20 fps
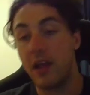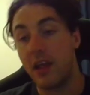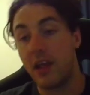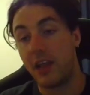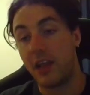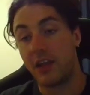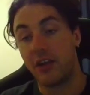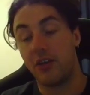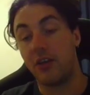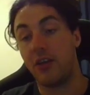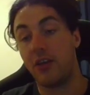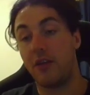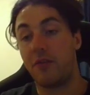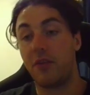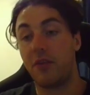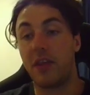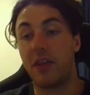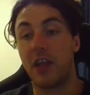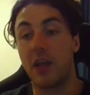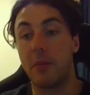He can, if
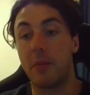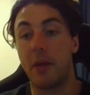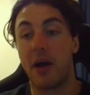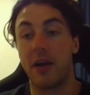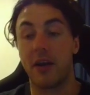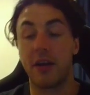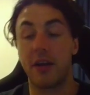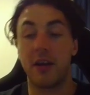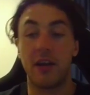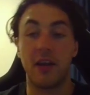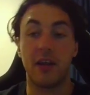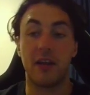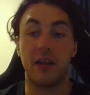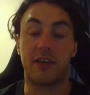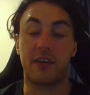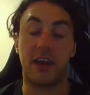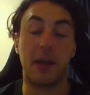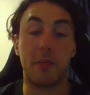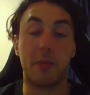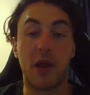you think about it,
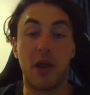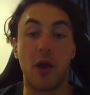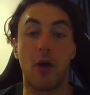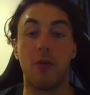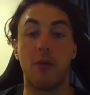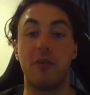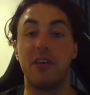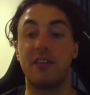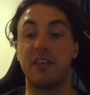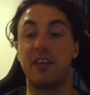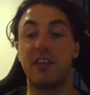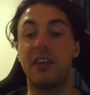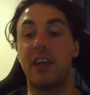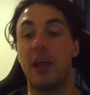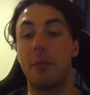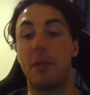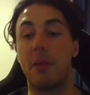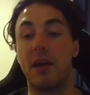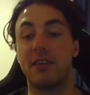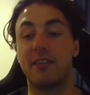TP, obviously, to
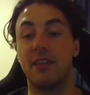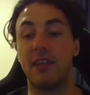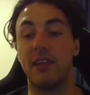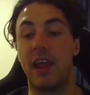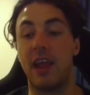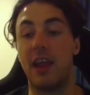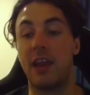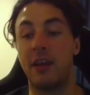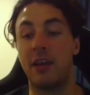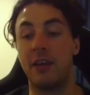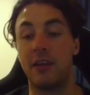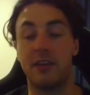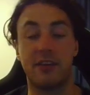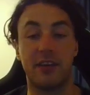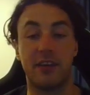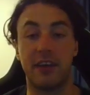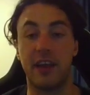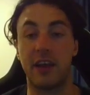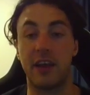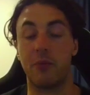get back to lane
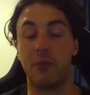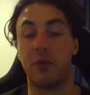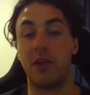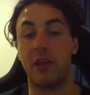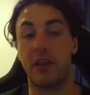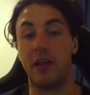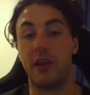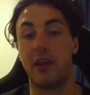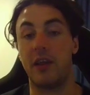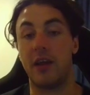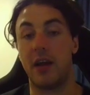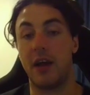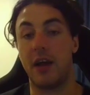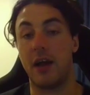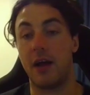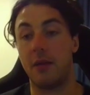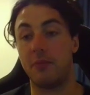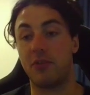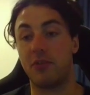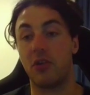to get a really
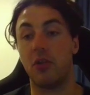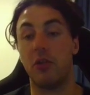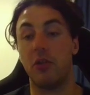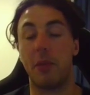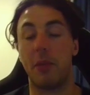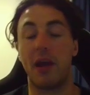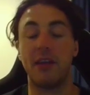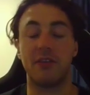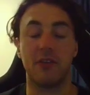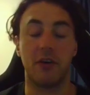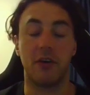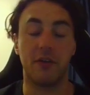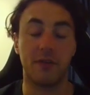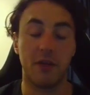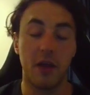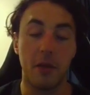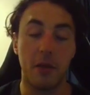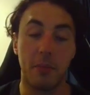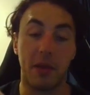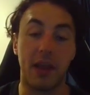solid base off.
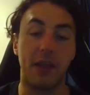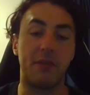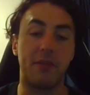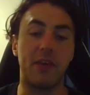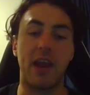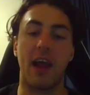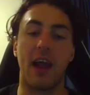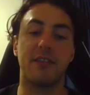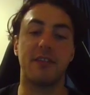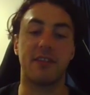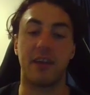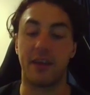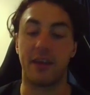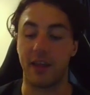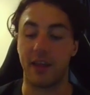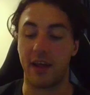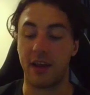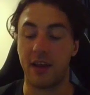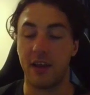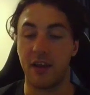But even outside of
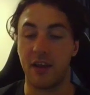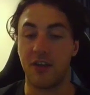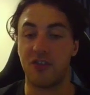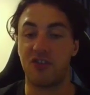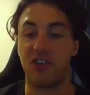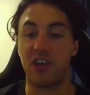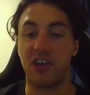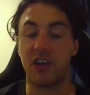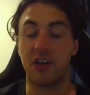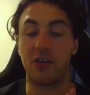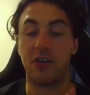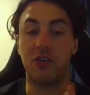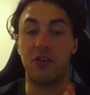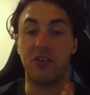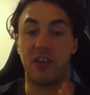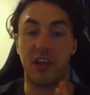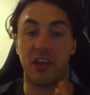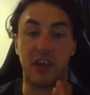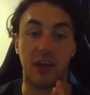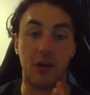that, she can
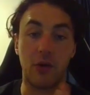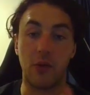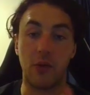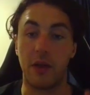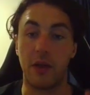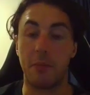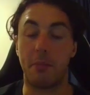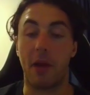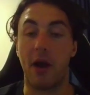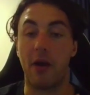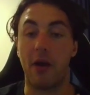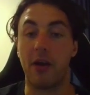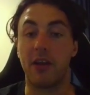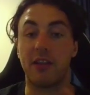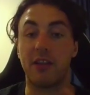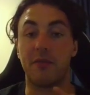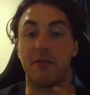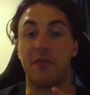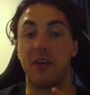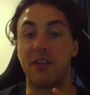use heal and barrier
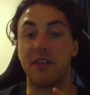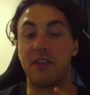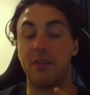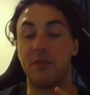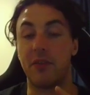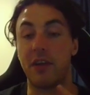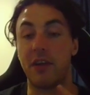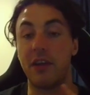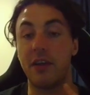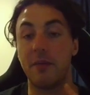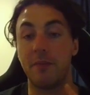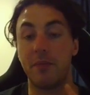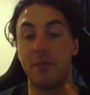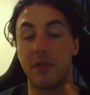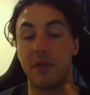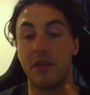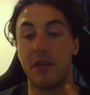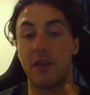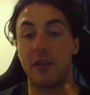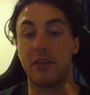defensively
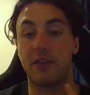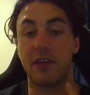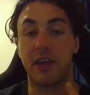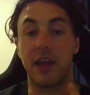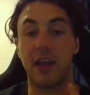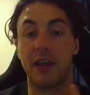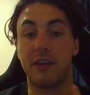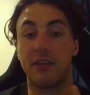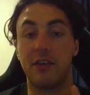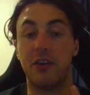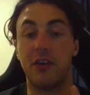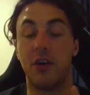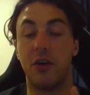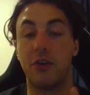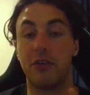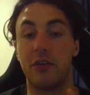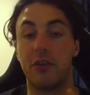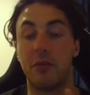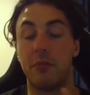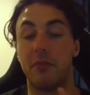to get,
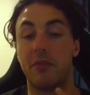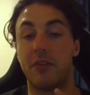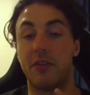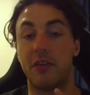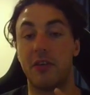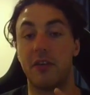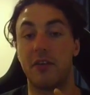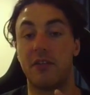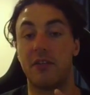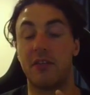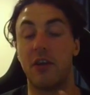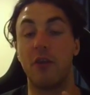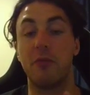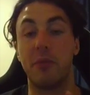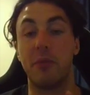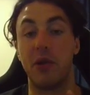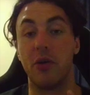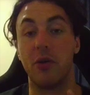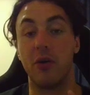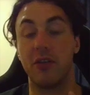to
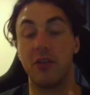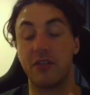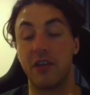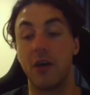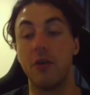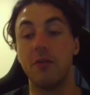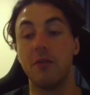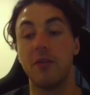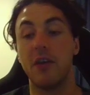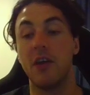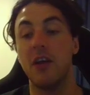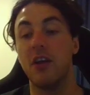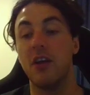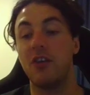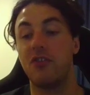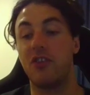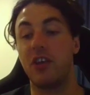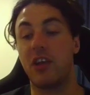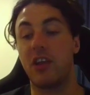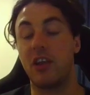self-peel herself.
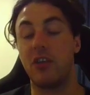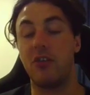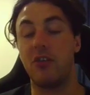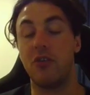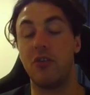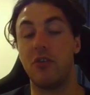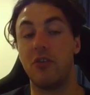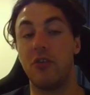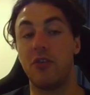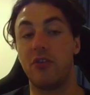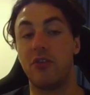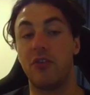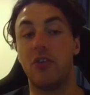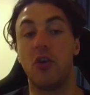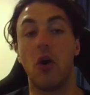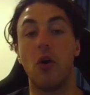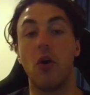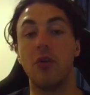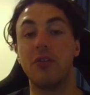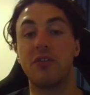She can use
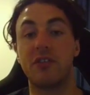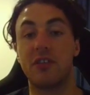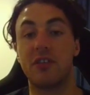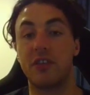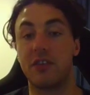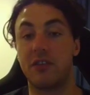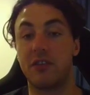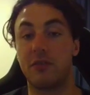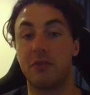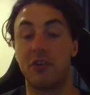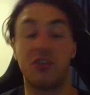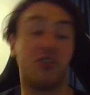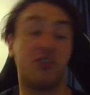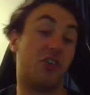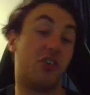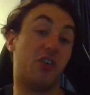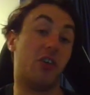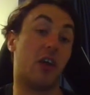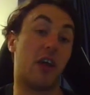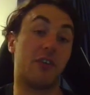Ghost, because
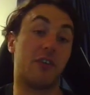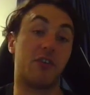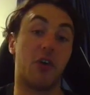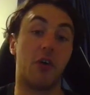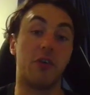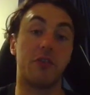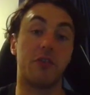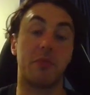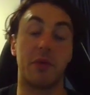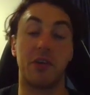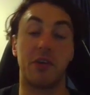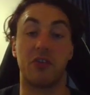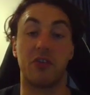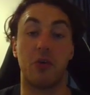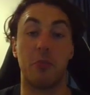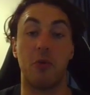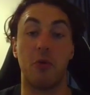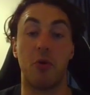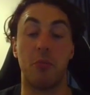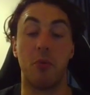she utilize Ghost because
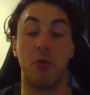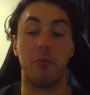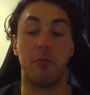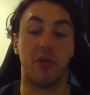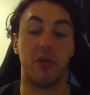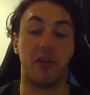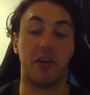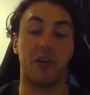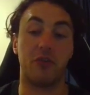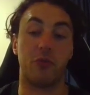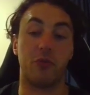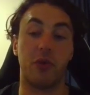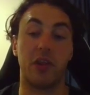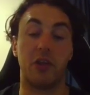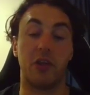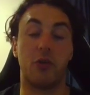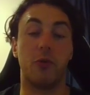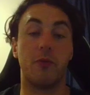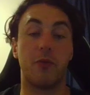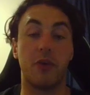her mobility is
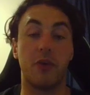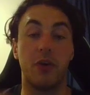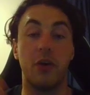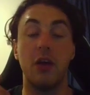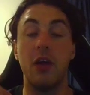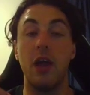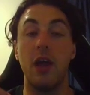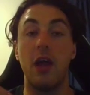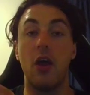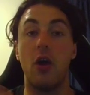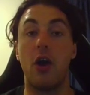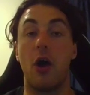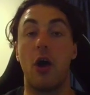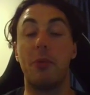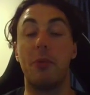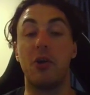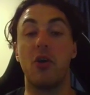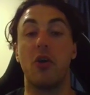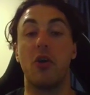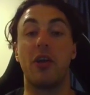really good for
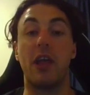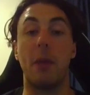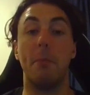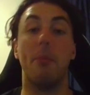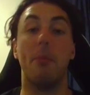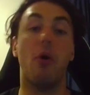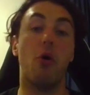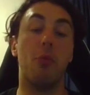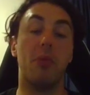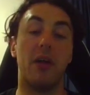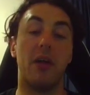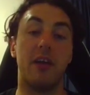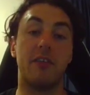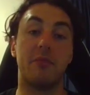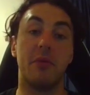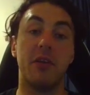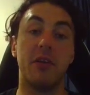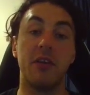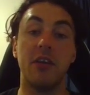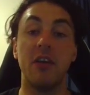helping her get ball
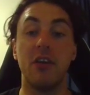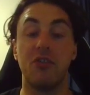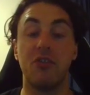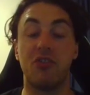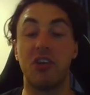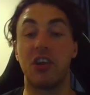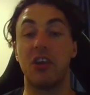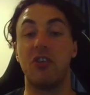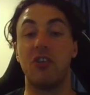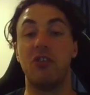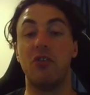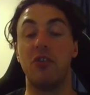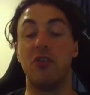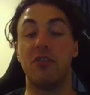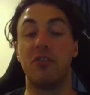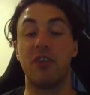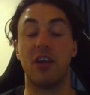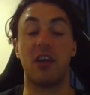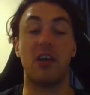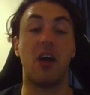placement. She can
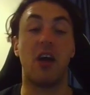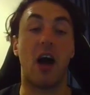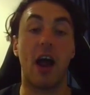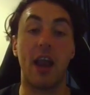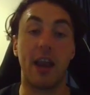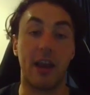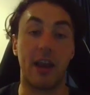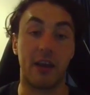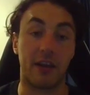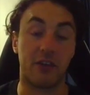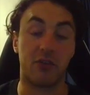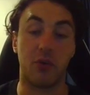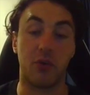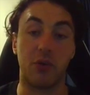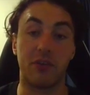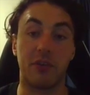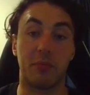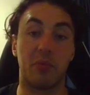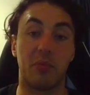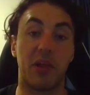use Ignite and
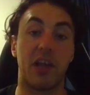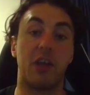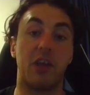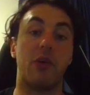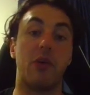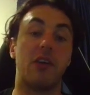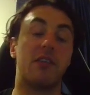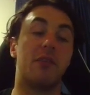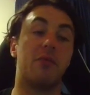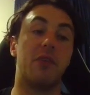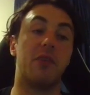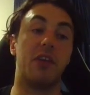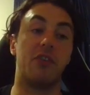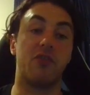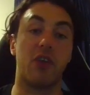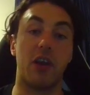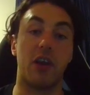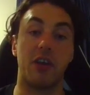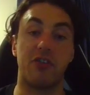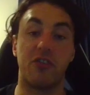Exhaust to play aggressively and
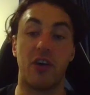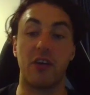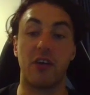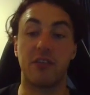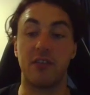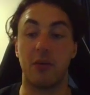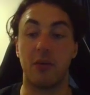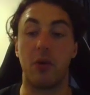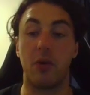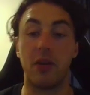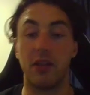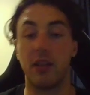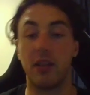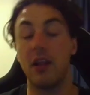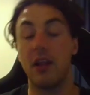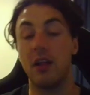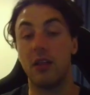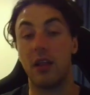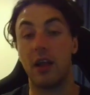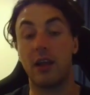try to chunk someone,
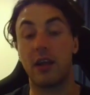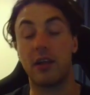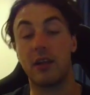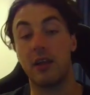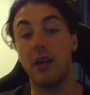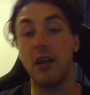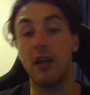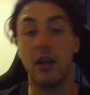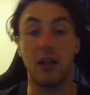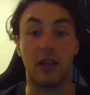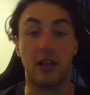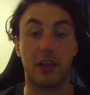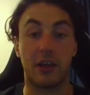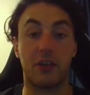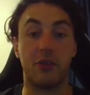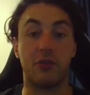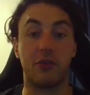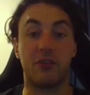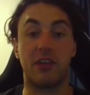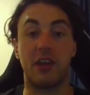like
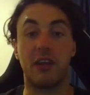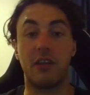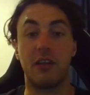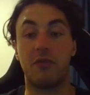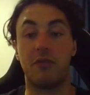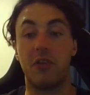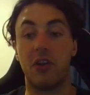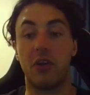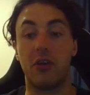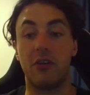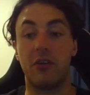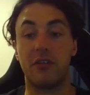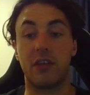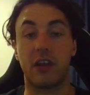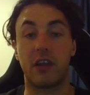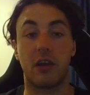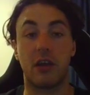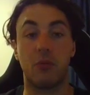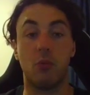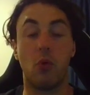you'll see in this video, is
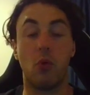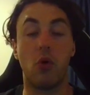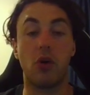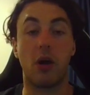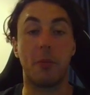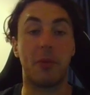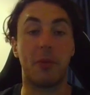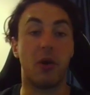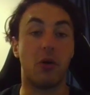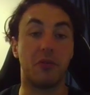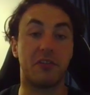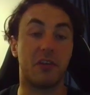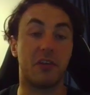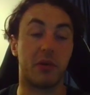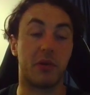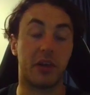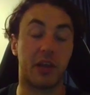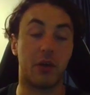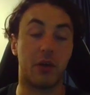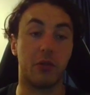like I can walk up and ult
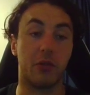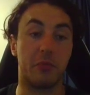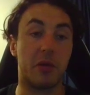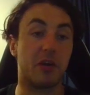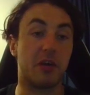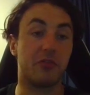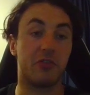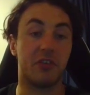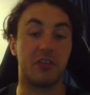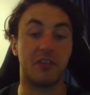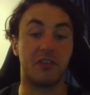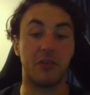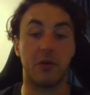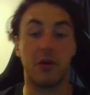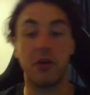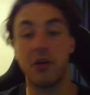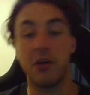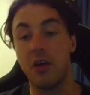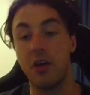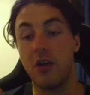someone and kill them
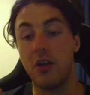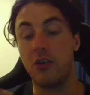100-0.